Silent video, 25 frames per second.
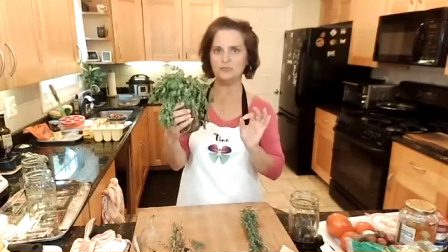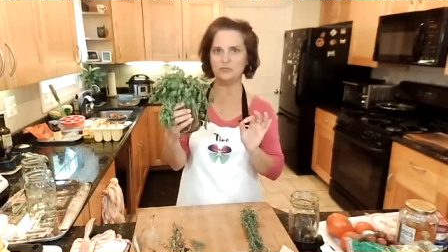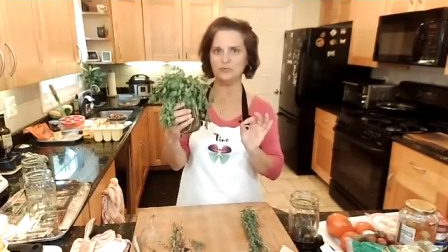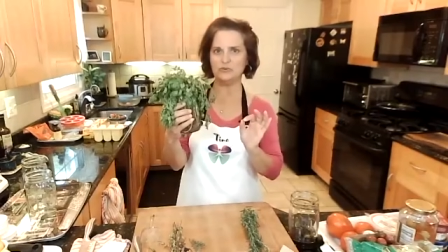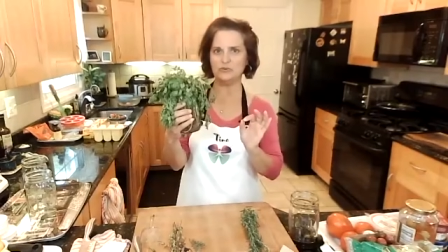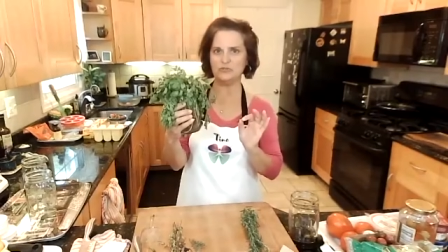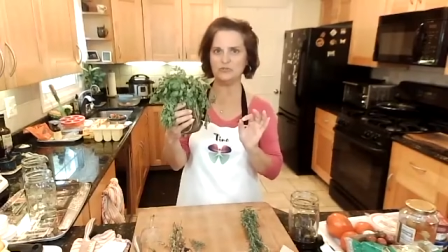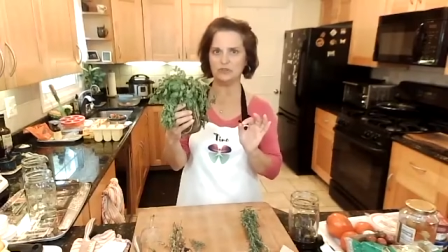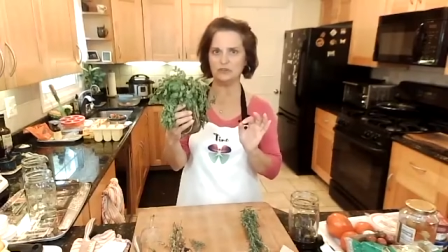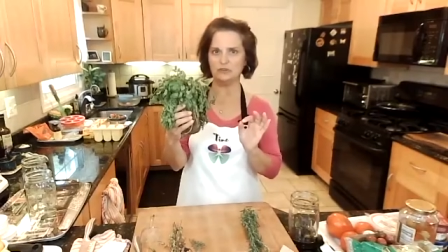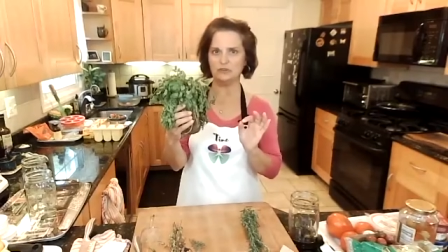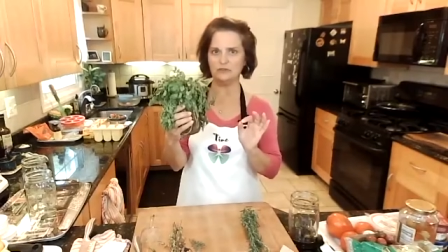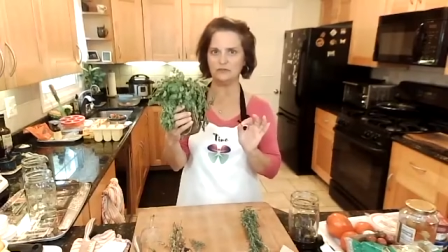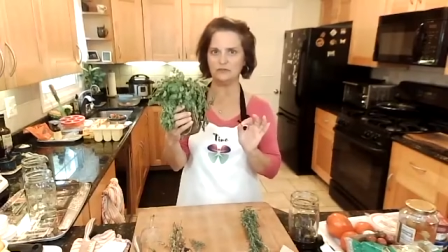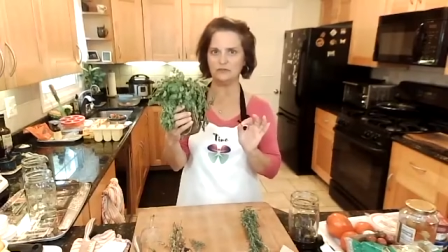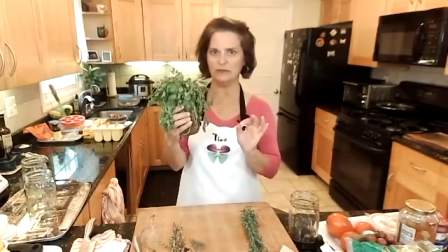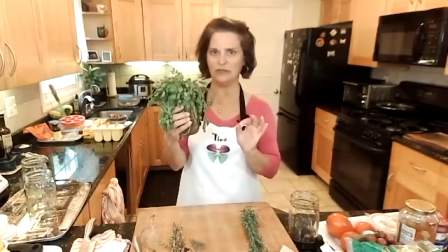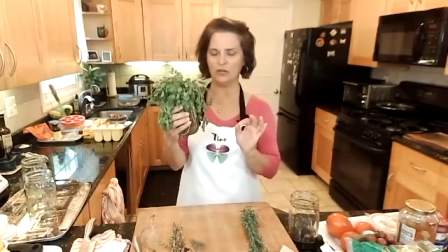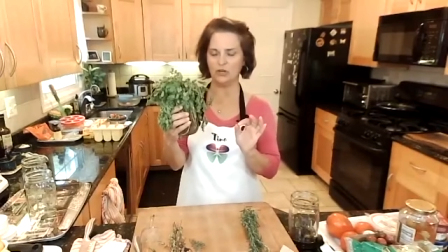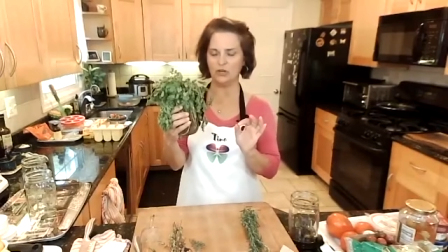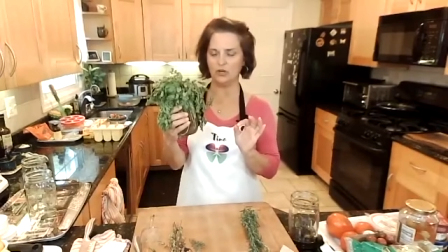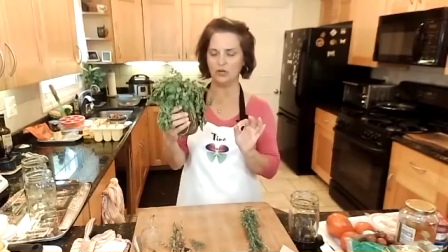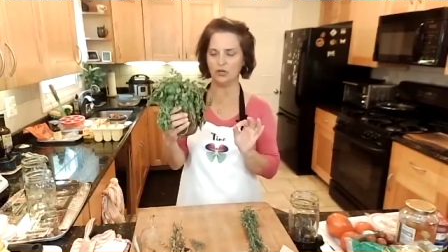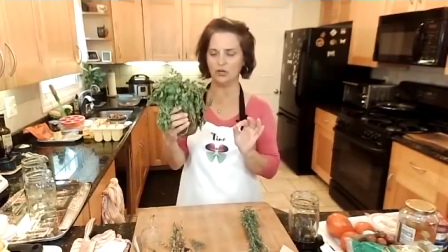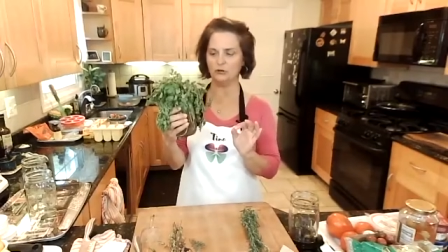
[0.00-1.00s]
preserved
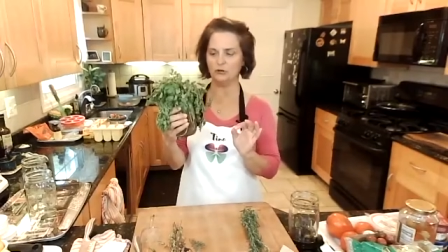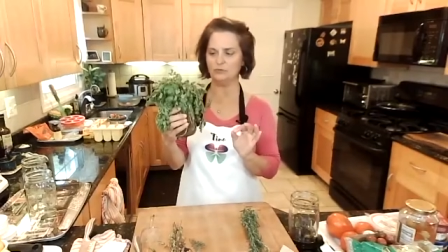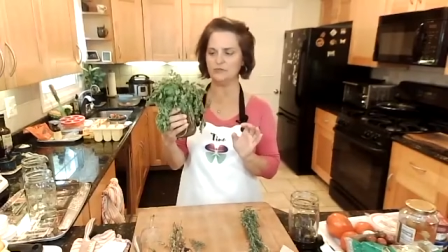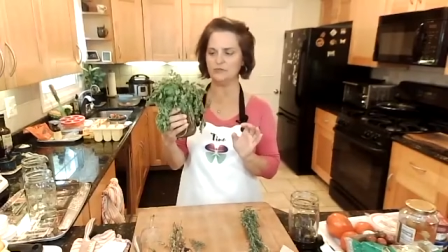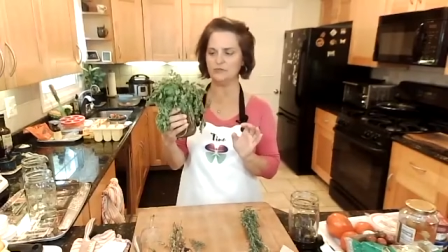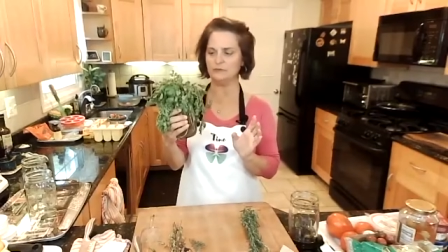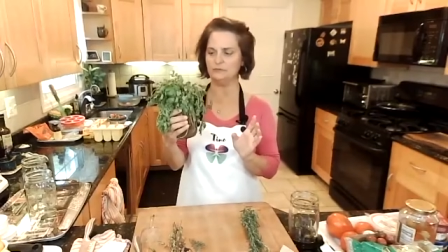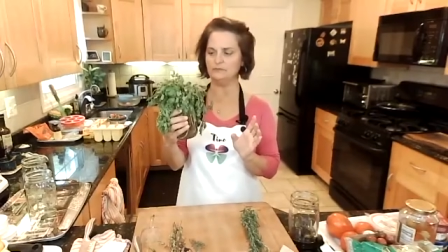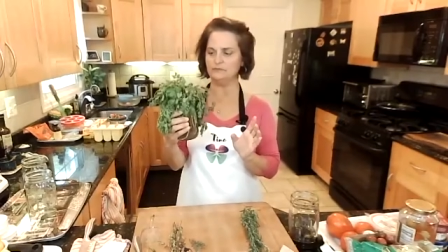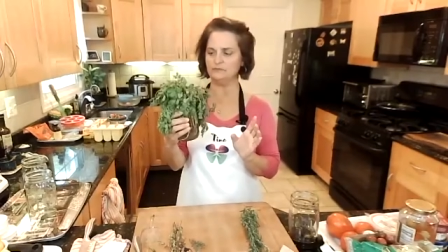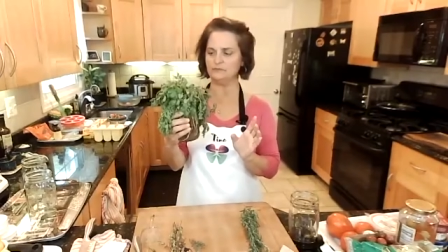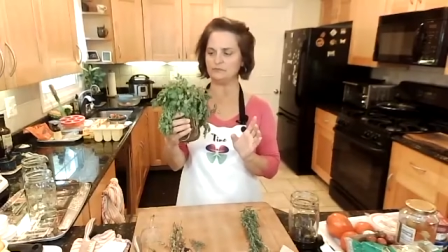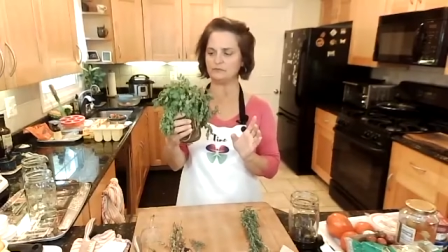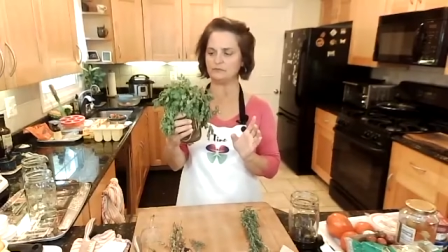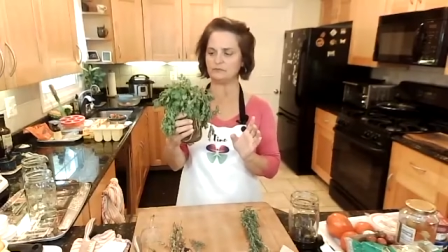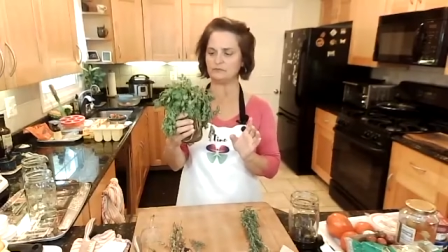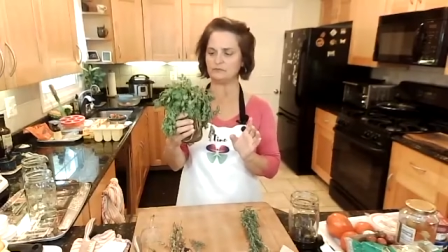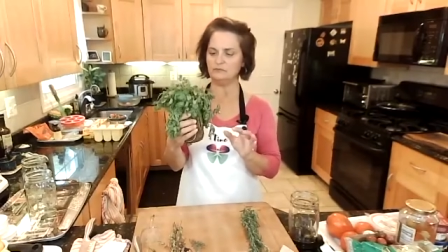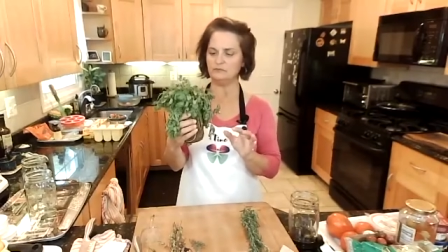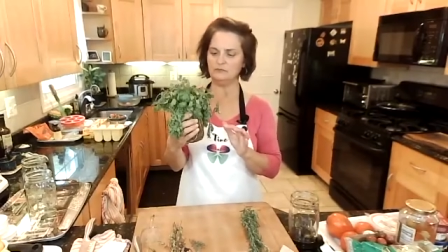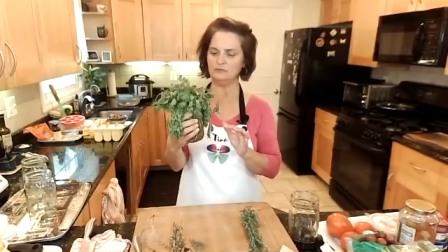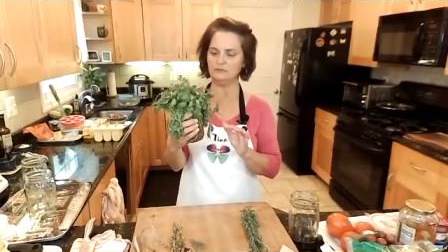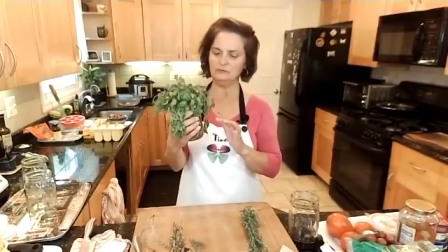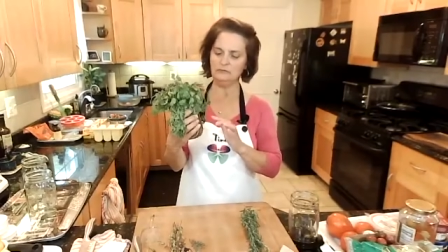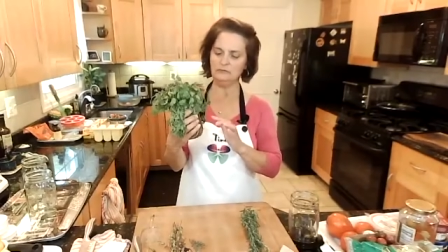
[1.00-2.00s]
my herbs
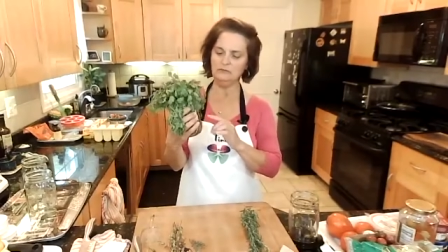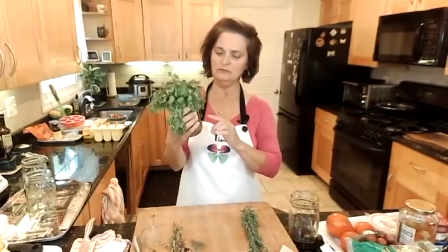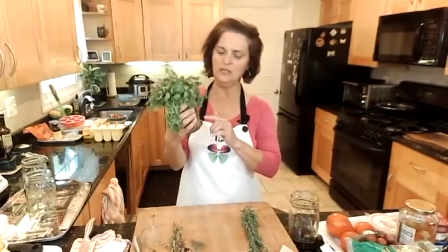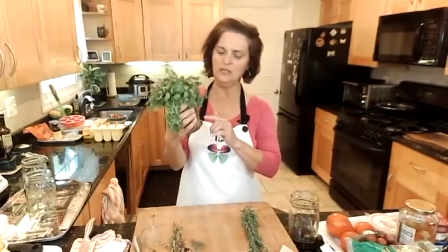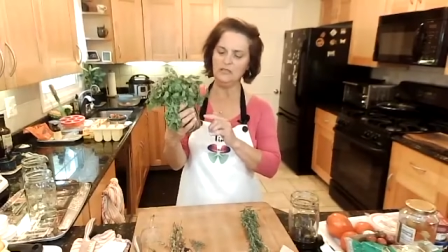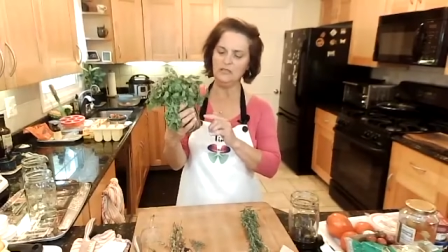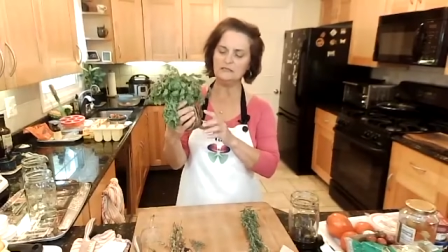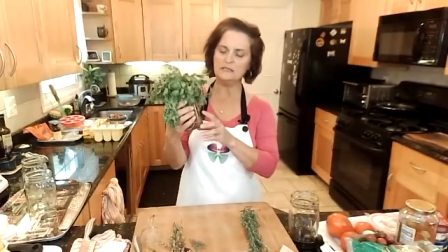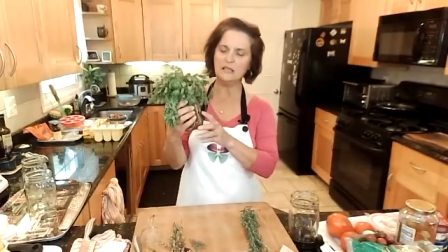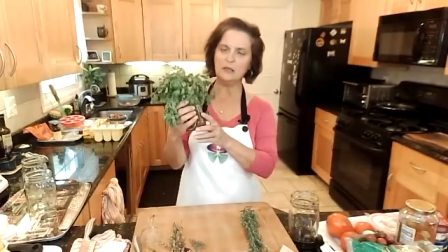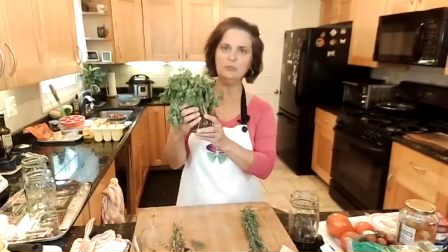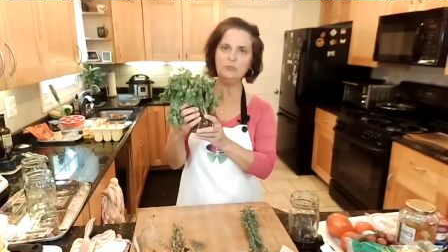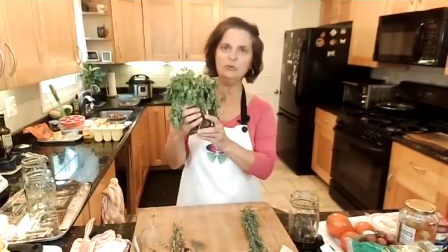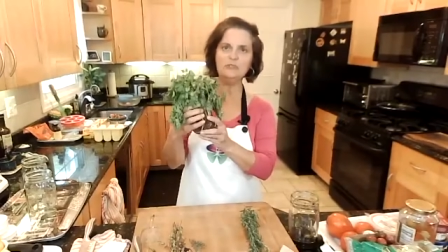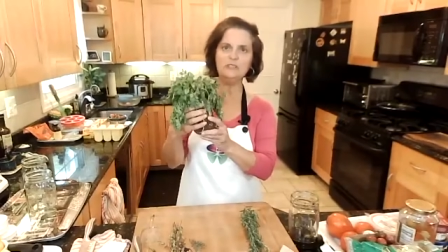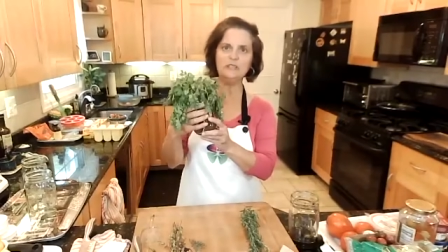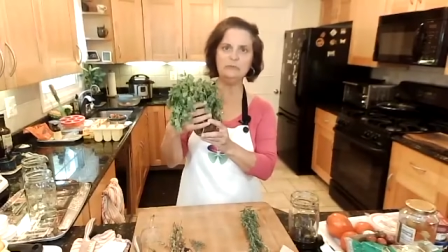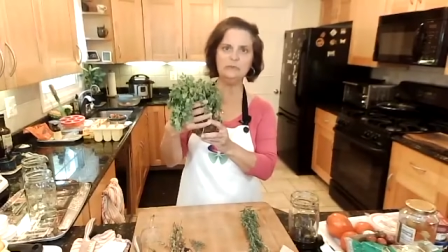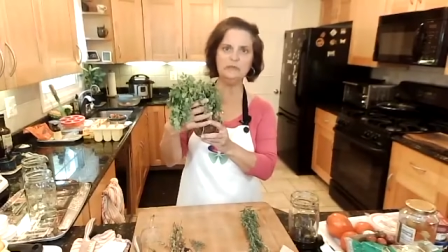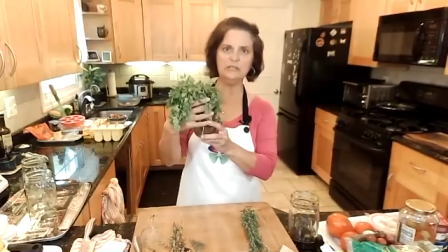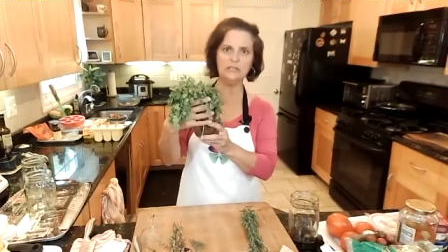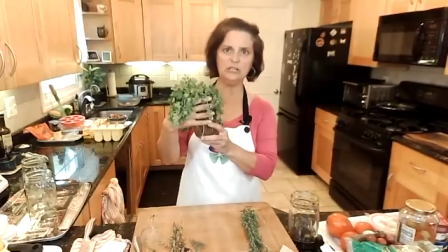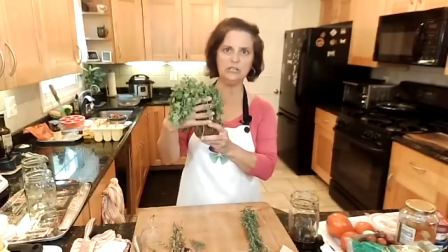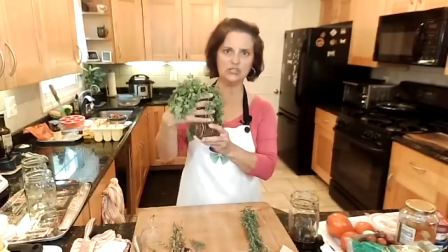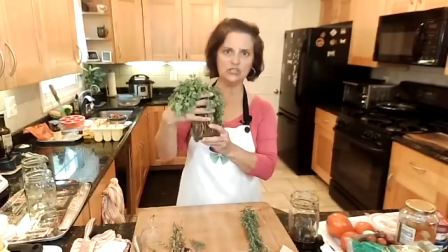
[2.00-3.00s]
is I put
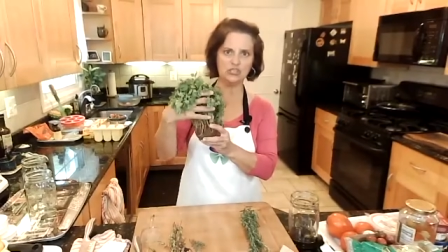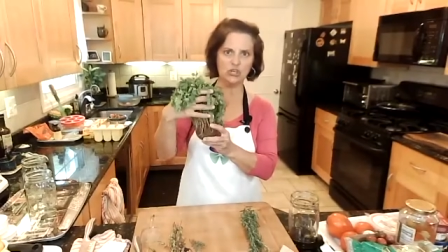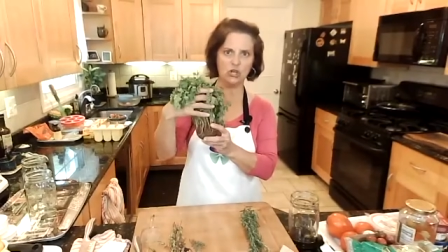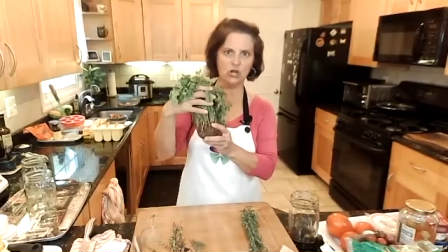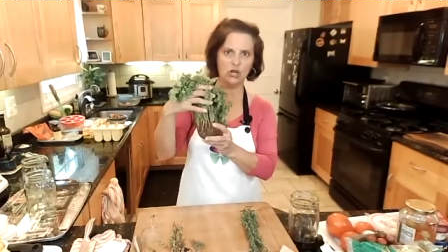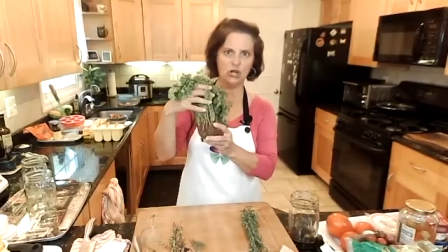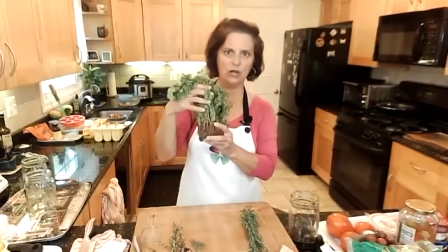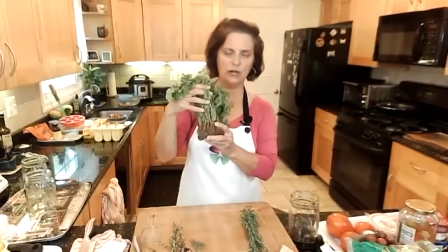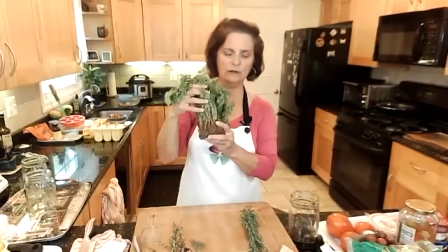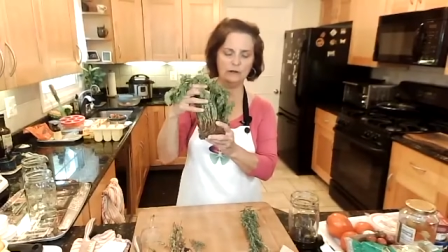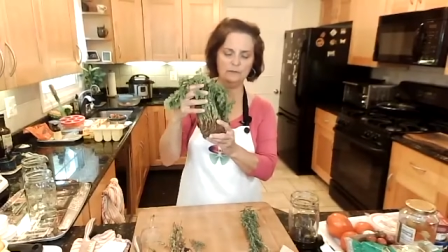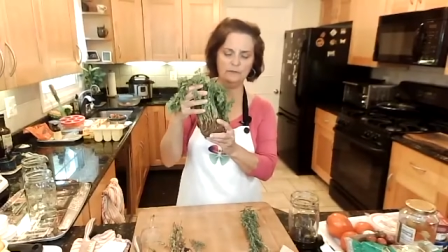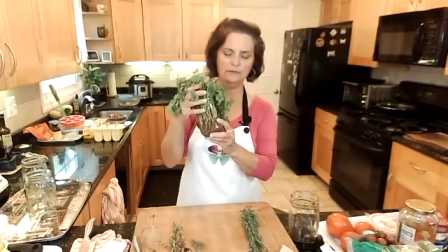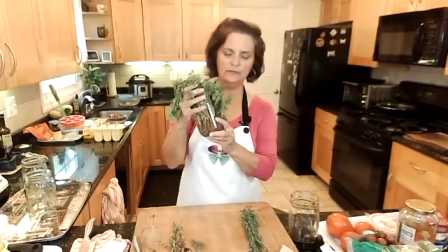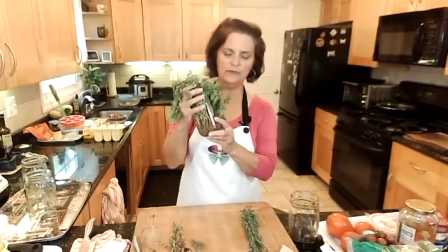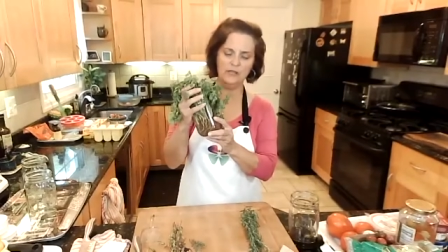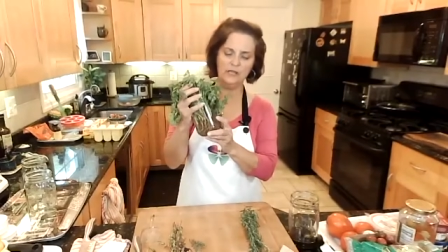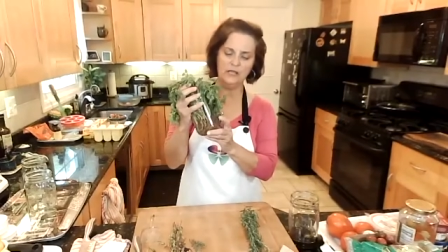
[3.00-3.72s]
them in a jar